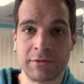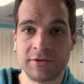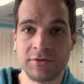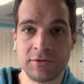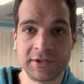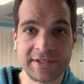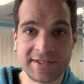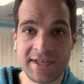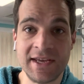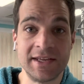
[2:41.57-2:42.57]
to do at
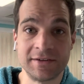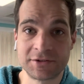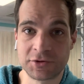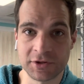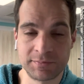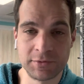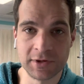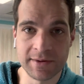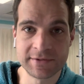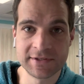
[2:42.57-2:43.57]
least 10 strict
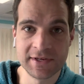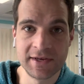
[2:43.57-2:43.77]
pull-ups.